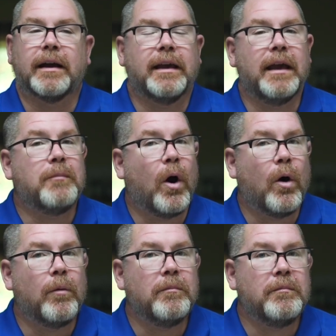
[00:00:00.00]
Came
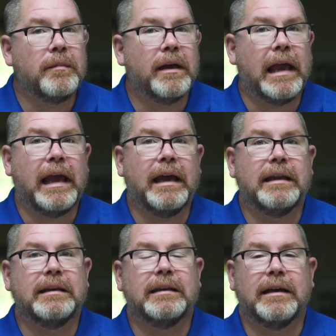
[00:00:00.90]
home,
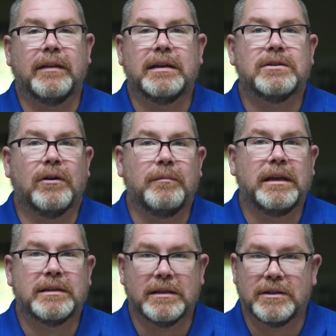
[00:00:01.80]
and they told
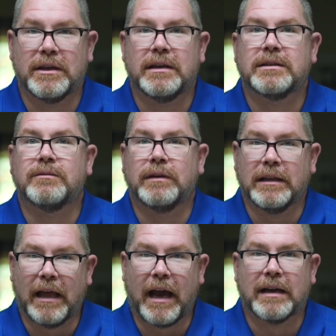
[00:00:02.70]
me to just
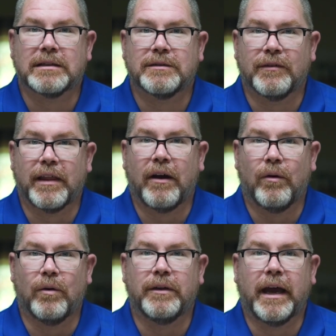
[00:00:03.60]
relax for that
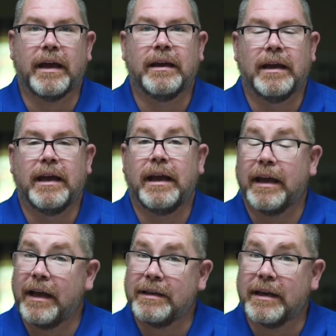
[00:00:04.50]
whole day,
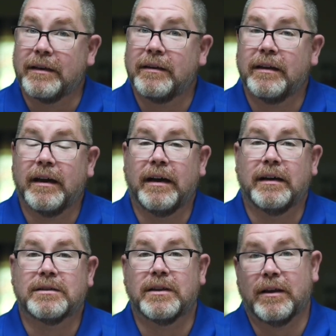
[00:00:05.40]
and I did.
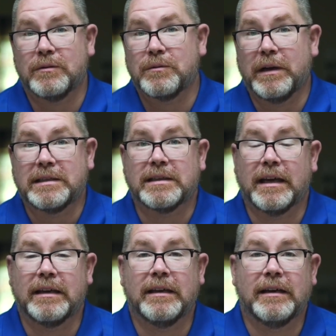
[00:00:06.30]
So that was
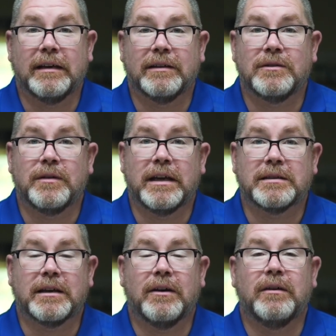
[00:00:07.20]
Wednesday, 2
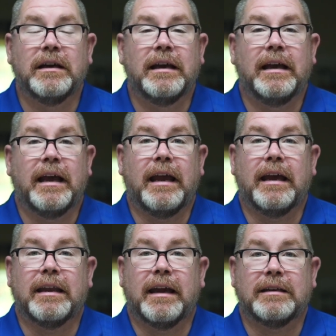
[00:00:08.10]
days ago.
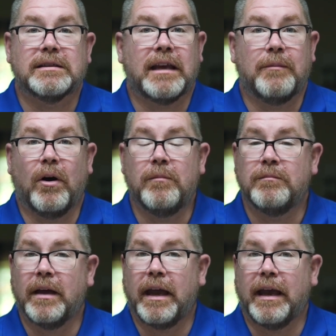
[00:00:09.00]
And I just came
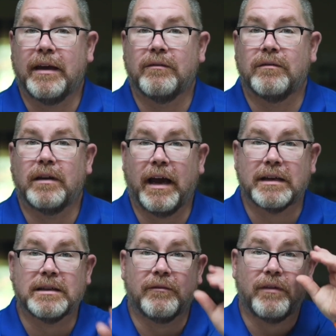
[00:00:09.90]
home and
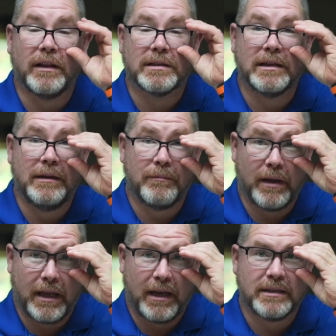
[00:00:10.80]
actually fell asleep,
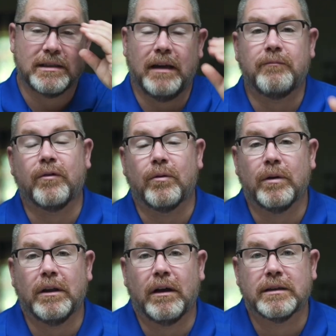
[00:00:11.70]
and I slept for a
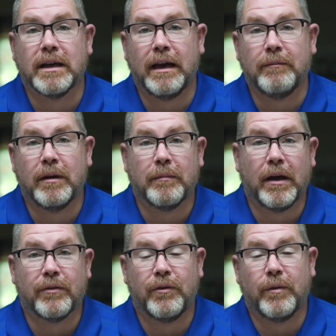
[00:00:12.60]
real long time,
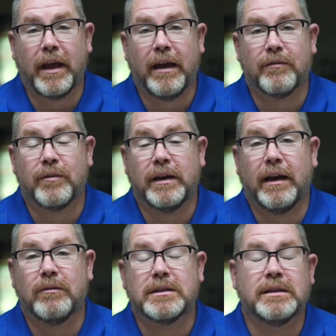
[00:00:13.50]
about 2.5, 3
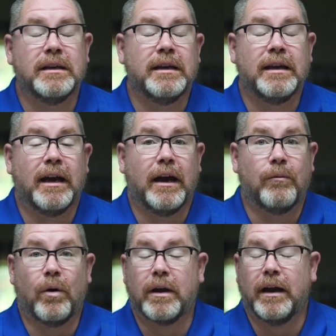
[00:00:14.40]
hours. I
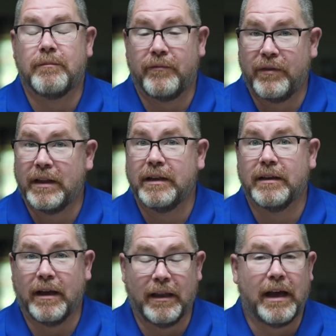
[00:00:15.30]
woke up
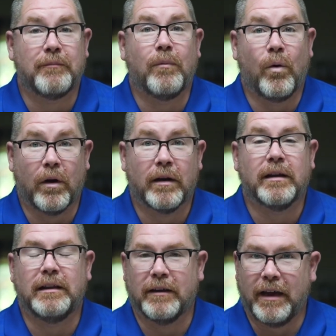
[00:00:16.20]
feeling a lot more
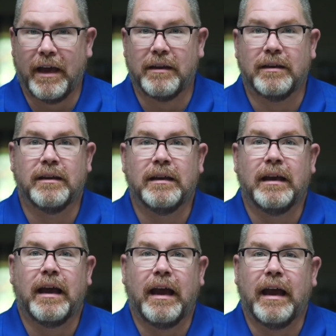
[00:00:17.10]
clear-headed,
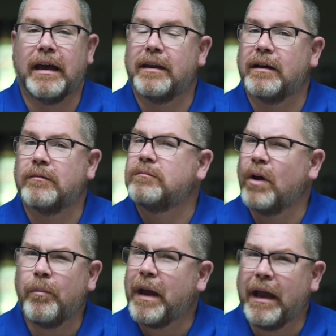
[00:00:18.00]
and
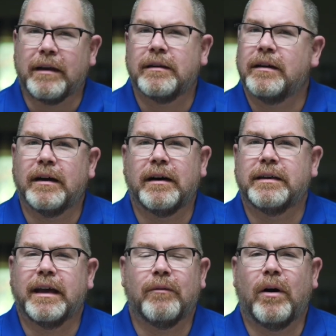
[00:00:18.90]
no pain
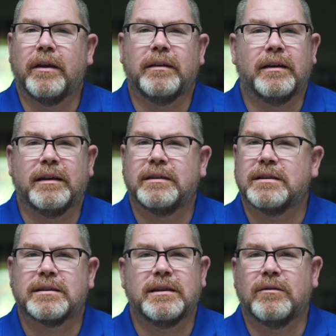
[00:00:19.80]
on day one. It
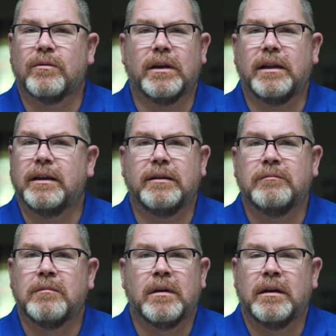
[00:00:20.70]
just didn't really,
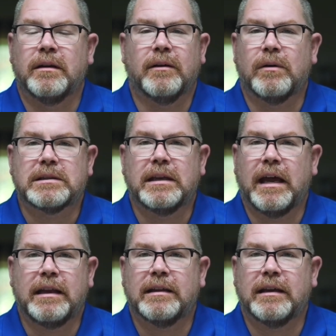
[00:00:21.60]
there wasn't
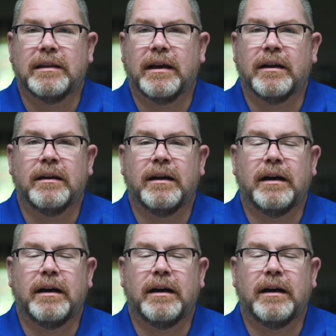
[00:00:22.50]
anything there.